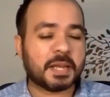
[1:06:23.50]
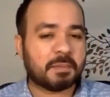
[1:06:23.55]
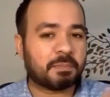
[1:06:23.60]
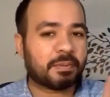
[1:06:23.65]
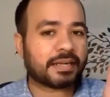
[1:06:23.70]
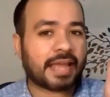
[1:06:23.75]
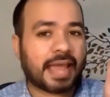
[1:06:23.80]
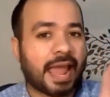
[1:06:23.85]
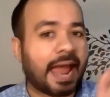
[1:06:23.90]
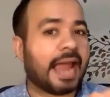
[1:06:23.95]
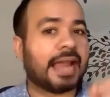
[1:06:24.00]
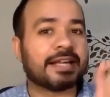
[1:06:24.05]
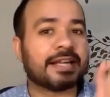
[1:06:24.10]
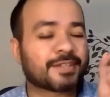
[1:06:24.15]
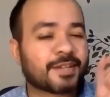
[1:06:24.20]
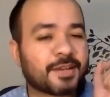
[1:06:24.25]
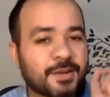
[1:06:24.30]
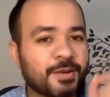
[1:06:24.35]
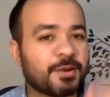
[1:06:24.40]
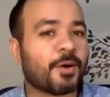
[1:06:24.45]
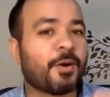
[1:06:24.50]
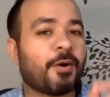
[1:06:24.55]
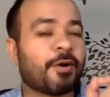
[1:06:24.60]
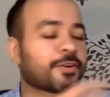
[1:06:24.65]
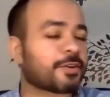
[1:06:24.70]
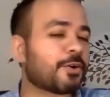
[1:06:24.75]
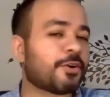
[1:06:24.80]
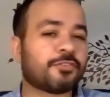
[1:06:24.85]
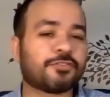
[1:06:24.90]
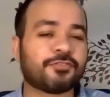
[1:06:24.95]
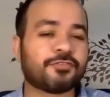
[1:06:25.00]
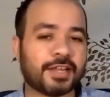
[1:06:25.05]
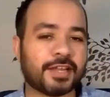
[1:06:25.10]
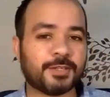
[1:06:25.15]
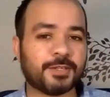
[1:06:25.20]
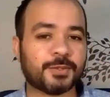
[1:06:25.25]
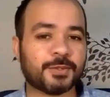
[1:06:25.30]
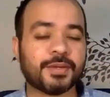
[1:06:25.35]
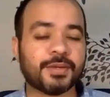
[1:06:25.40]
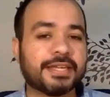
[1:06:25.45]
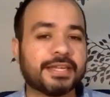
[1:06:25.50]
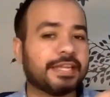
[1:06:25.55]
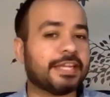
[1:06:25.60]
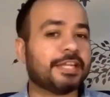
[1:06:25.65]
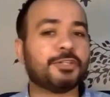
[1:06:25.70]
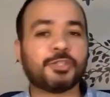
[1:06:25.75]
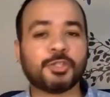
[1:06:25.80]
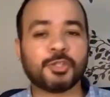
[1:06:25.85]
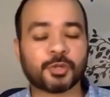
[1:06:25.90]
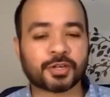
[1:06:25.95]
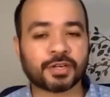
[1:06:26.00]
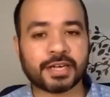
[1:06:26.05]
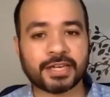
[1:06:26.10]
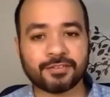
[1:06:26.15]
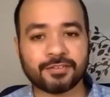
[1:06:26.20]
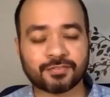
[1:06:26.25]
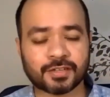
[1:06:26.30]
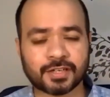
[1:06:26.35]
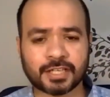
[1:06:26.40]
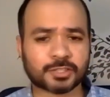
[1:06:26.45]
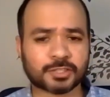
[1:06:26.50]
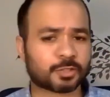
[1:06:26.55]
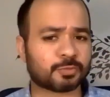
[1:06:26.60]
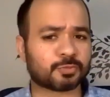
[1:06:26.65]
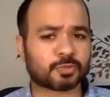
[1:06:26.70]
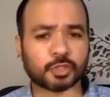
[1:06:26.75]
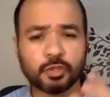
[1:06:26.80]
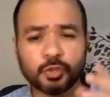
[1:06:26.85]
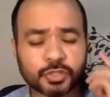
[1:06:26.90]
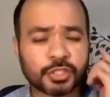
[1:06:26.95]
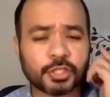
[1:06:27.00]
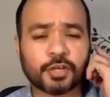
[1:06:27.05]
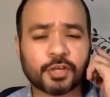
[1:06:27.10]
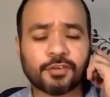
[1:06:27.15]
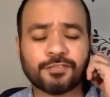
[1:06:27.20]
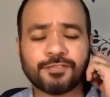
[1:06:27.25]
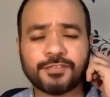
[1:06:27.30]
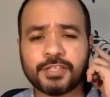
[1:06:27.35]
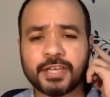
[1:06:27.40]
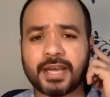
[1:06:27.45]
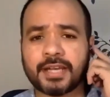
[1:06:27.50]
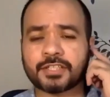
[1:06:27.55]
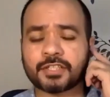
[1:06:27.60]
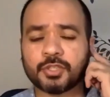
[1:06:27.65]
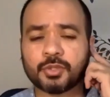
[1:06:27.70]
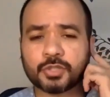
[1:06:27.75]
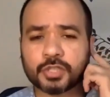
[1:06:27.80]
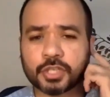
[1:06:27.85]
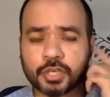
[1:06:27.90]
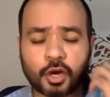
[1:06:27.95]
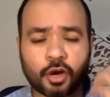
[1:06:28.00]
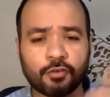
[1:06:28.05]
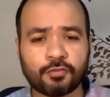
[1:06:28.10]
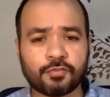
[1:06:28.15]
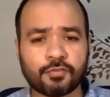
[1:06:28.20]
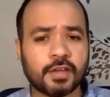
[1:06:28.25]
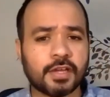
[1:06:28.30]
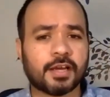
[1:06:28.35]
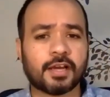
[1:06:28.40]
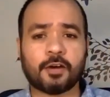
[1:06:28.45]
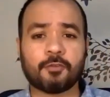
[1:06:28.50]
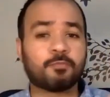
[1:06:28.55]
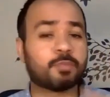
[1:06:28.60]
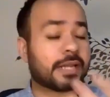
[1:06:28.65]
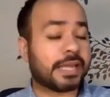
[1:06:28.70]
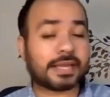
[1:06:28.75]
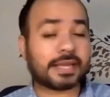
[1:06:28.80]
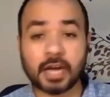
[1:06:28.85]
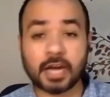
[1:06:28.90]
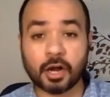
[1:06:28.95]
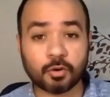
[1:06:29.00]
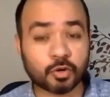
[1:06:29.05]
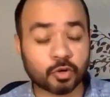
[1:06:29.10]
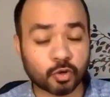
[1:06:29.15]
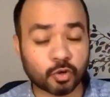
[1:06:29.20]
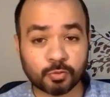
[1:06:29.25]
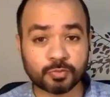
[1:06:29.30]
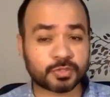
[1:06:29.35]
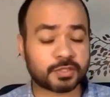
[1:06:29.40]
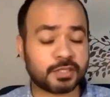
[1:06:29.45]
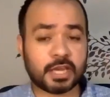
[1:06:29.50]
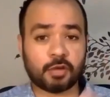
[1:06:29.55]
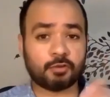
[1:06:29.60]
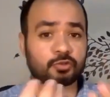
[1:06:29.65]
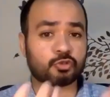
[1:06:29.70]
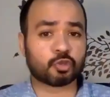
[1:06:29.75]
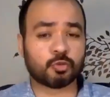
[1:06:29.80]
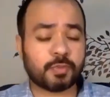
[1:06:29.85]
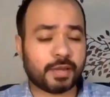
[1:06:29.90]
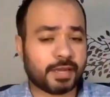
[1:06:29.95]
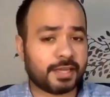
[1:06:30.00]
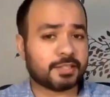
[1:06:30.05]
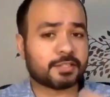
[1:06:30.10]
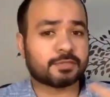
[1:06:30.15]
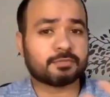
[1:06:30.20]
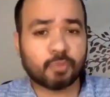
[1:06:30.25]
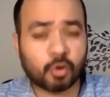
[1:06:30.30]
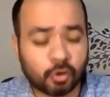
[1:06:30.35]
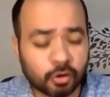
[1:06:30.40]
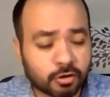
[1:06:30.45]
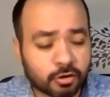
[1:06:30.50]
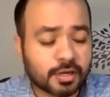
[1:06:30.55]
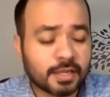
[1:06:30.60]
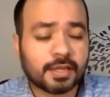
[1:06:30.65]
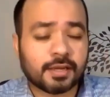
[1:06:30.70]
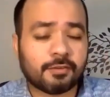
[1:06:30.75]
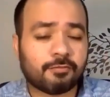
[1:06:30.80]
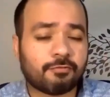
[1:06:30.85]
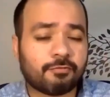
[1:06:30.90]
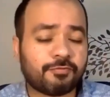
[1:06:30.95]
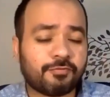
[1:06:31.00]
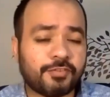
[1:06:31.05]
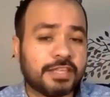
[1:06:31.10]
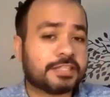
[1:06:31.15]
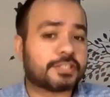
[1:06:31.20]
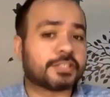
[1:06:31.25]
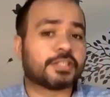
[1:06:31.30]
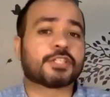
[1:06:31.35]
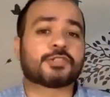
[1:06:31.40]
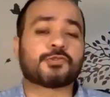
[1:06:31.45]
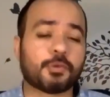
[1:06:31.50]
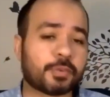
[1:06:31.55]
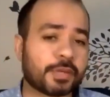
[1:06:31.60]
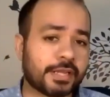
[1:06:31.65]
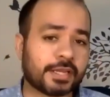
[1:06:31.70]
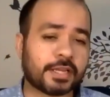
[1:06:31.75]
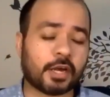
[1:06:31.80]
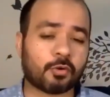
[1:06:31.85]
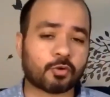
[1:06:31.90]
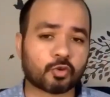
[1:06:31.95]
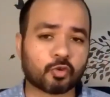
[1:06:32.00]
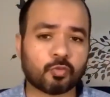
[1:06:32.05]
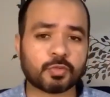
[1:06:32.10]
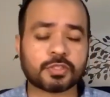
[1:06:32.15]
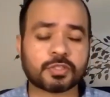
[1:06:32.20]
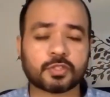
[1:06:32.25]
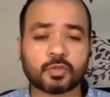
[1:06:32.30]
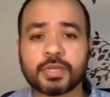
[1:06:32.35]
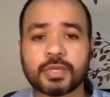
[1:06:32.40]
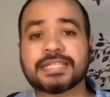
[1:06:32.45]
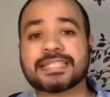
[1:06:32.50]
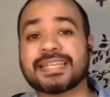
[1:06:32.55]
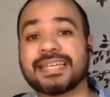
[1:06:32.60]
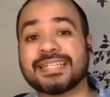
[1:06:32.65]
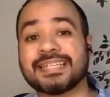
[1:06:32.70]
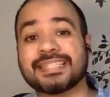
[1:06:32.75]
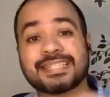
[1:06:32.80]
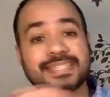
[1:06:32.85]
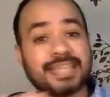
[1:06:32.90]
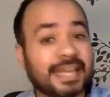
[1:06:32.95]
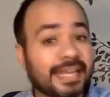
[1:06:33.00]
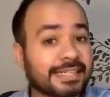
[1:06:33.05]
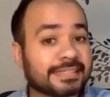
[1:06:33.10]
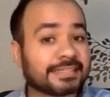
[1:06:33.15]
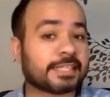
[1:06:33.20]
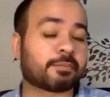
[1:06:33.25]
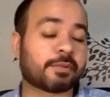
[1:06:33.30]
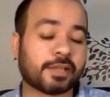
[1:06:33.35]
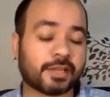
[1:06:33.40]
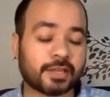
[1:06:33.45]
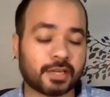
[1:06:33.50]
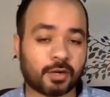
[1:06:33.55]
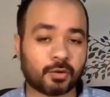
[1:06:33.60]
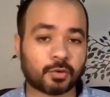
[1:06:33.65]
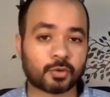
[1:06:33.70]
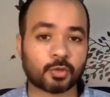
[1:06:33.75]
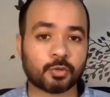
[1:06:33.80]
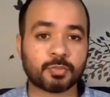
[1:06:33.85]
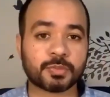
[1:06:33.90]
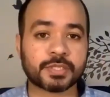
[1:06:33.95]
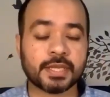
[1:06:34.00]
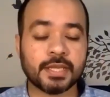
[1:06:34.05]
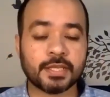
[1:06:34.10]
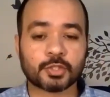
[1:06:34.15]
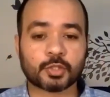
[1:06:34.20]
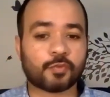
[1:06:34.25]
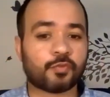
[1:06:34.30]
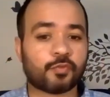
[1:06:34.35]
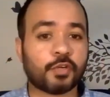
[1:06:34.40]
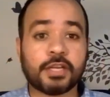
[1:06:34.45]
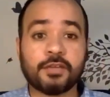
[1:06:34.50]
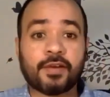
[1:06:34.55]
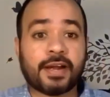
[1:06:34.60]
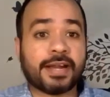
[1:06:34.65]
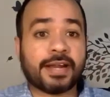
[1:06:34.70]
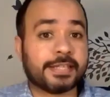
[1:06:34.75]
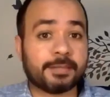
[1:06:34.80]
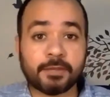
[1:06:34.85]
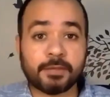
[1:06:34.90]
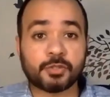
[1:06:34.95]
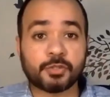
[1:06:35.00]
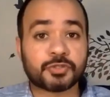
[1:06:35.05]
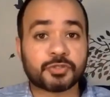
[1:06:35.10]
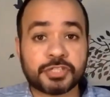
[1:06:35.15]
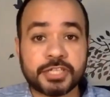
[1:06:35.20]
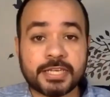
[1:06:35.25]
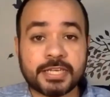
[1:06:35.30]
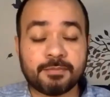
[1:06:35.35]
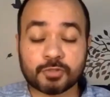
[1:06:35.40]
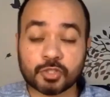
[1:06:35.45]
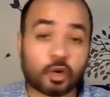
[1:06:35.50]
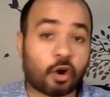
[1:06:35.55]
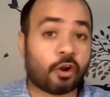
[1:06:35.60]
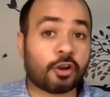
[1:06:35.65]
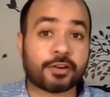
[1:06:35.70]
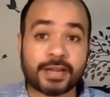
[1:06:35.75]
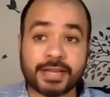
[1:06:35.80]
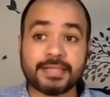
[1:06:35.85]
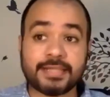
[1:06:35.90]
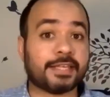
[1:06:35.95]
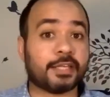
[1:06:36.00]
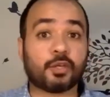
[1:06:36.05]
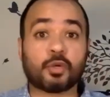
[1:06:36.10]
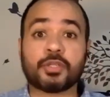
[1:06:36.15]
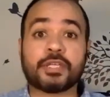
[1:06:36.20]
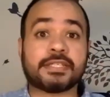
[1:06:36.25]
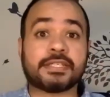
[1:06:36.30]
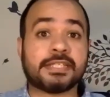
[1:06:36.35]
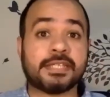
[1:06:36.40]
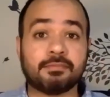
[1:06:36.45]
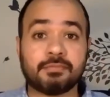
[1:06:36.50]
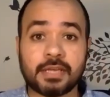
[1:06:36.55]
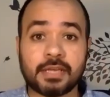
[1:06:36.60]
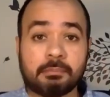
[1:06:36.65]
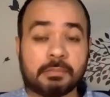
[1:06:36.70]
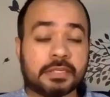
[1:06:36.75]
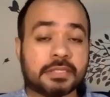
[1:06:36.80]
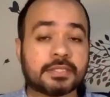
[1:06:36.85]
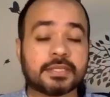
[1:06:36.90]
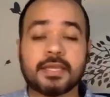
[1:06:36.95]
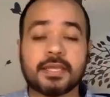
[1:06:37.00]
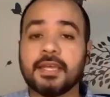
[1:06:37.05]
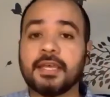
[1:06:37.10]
but adds a lot of value into your live classroom. So using of chats, using of breakout rooms. Now Zoom has more features for breakout rooms. Students can select their breakout rooms. So if you divide them into teams, already they know their team numbers,